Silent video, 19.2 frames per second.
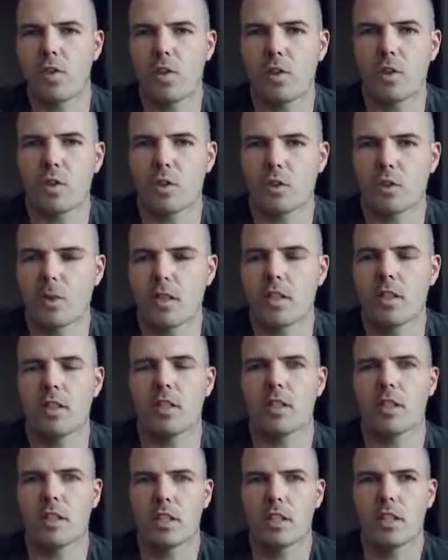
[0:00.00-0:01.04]
used
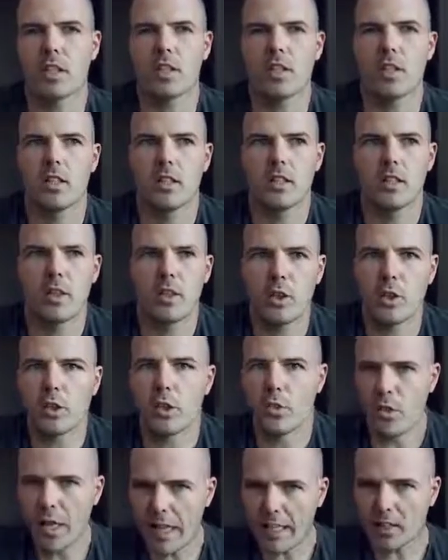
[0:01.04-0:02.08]
because, you know,
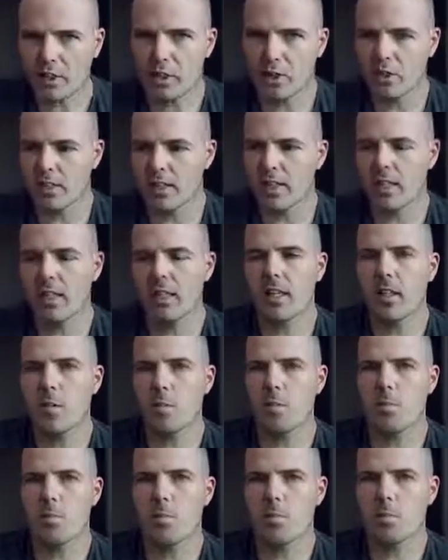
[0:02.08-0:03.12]
naturally,
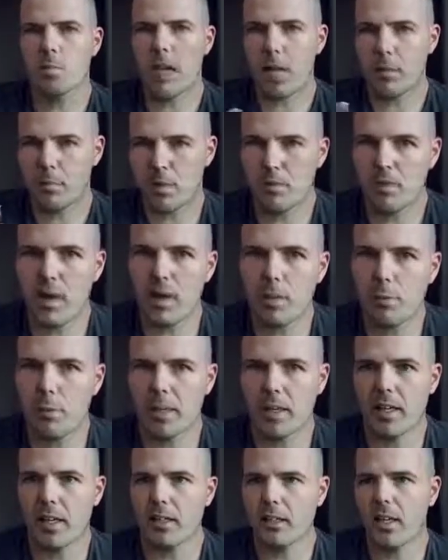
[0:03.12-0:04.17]
I'm
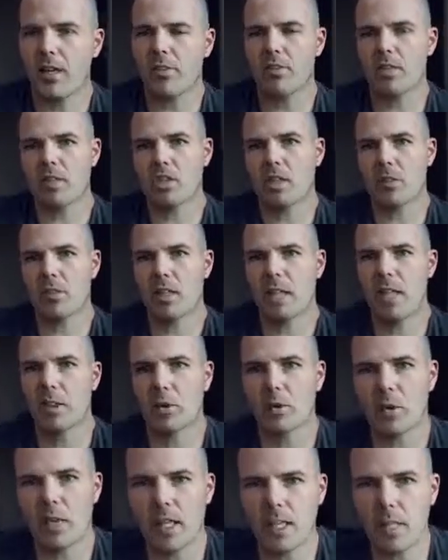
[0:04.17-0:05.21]
developing it. If there's something I
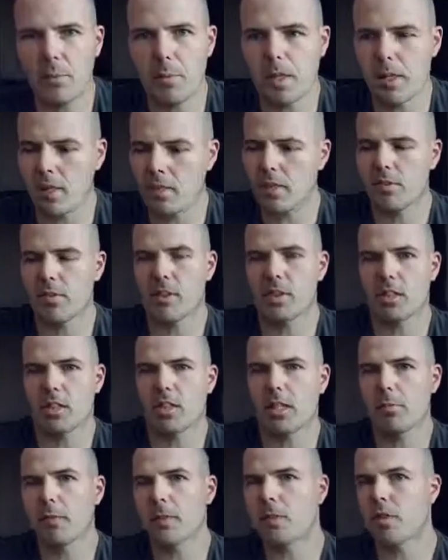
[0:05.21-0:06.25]
don't like about it, if it's a
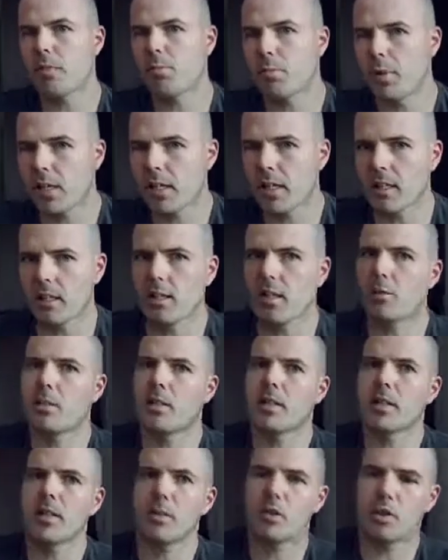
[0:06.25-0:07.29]
little bit too big, a little
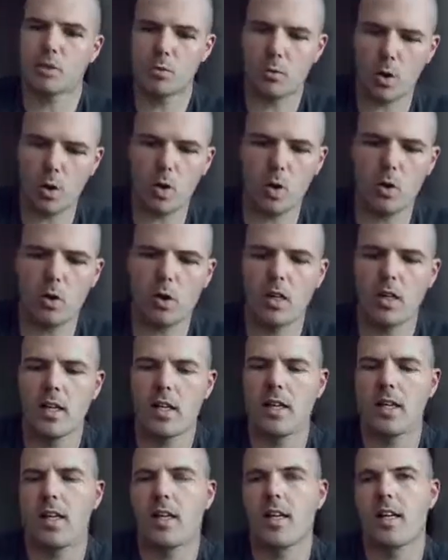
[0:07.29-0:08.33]
bit too small,
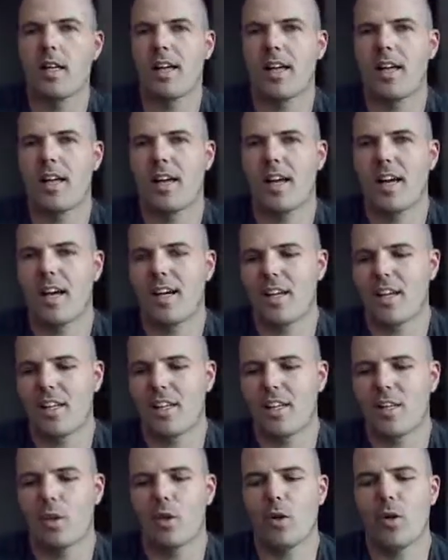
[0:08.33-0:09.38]

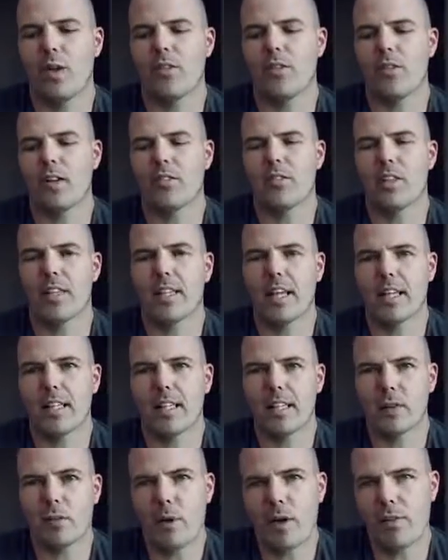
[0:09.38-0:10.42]
you know, if I can't
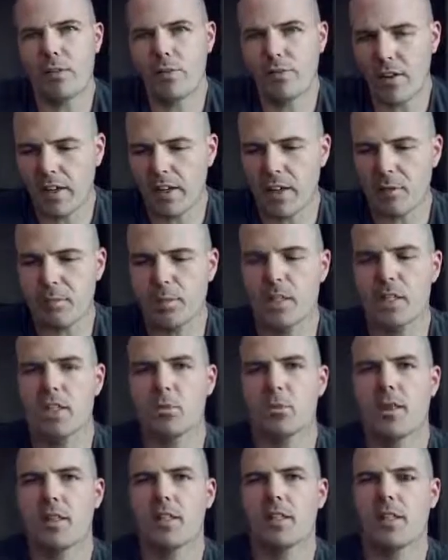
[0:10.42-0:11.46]
get the right finger
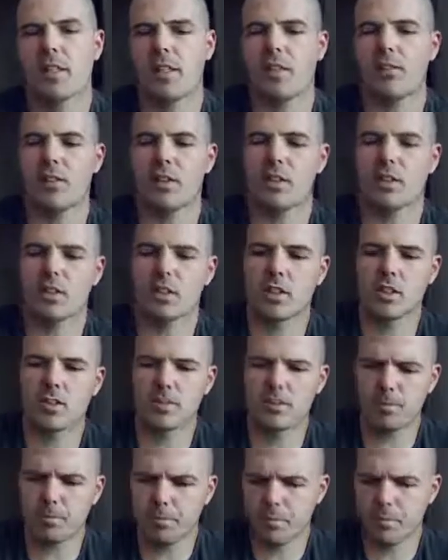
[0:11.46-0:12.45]
placement, if it's,